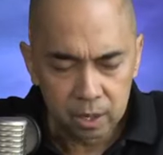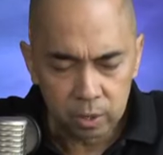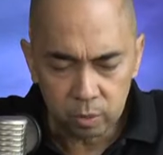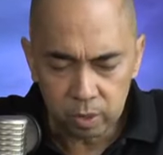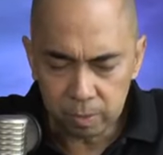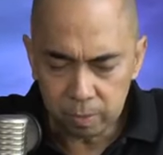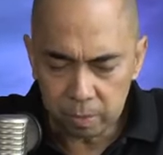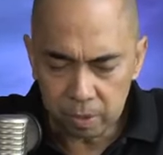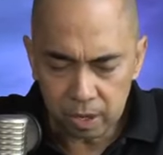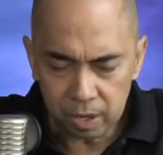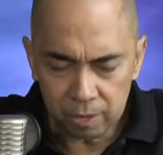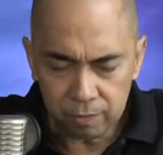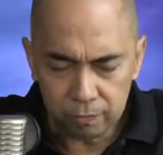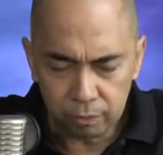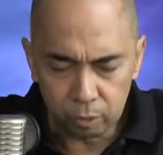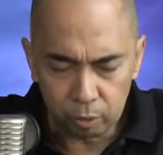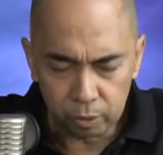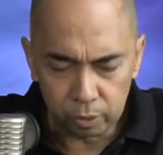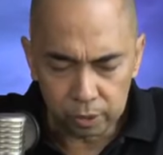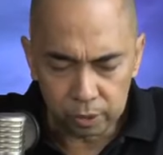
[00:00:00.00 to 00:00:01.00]
We pray
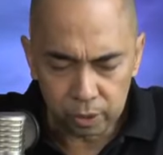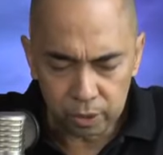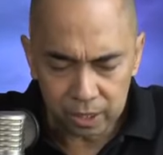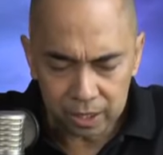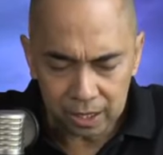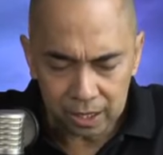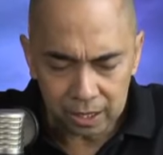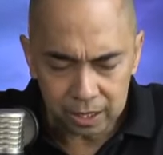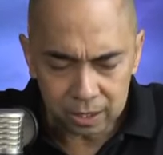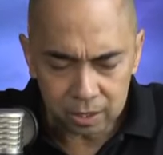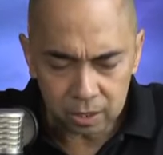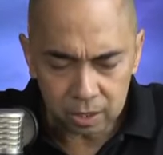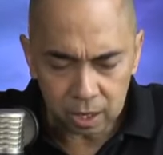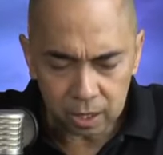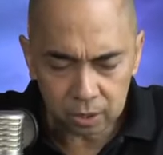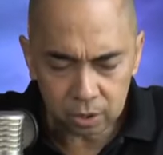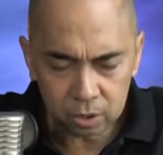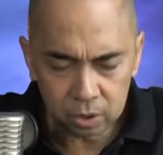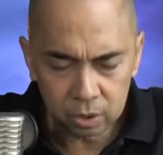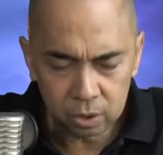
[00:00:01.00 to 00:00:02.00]
for your healing
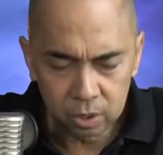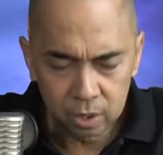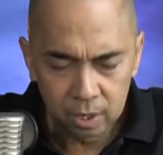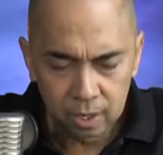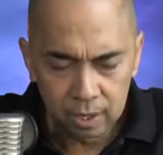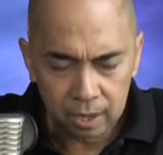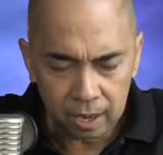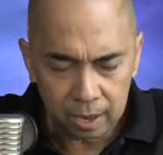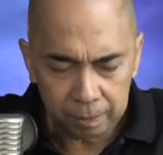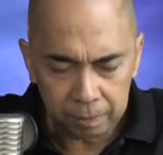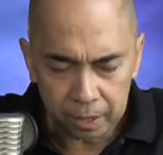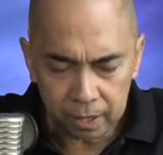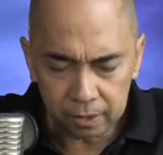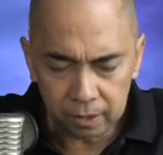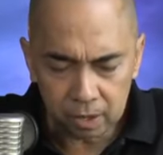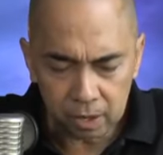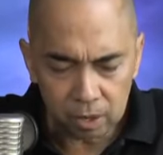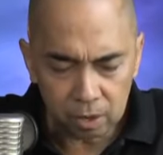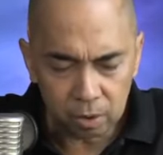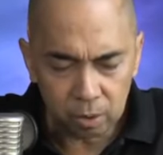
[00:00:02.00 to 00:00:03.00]
touch upon
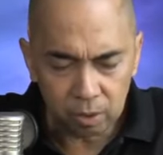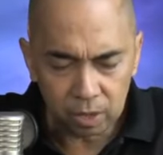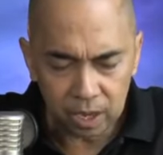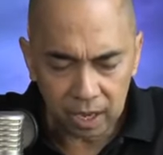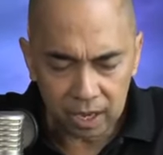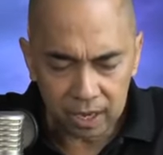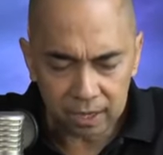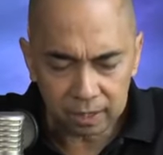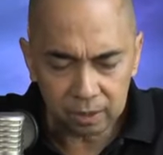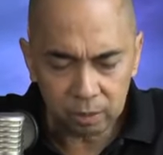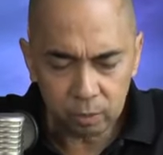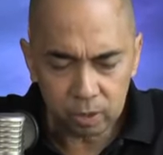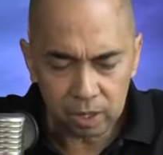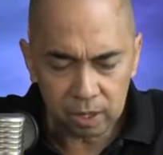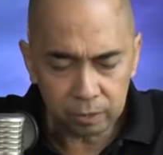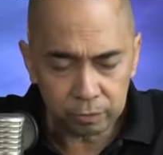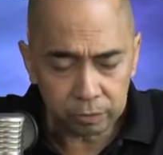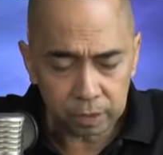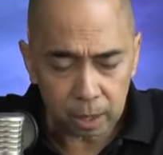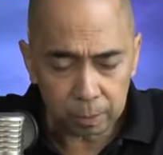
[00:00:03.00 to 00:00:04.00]
her, O God. We
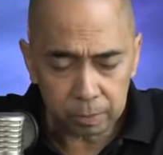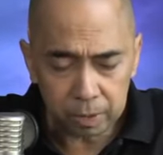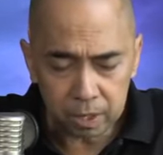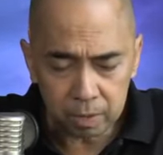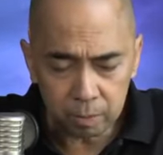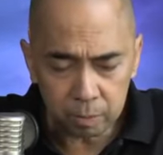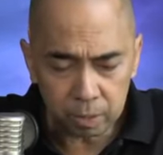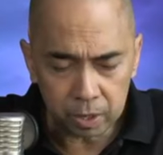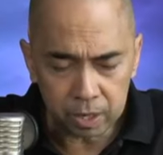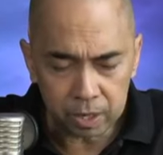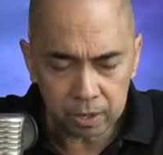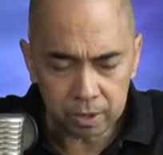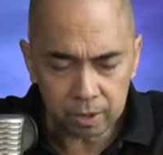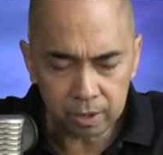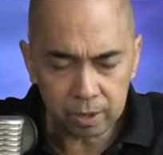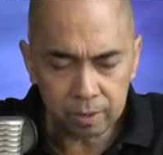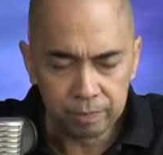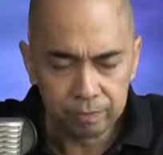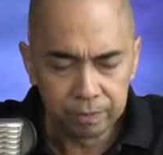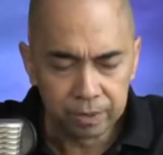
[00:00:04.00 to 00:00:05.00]
lift up in prayer,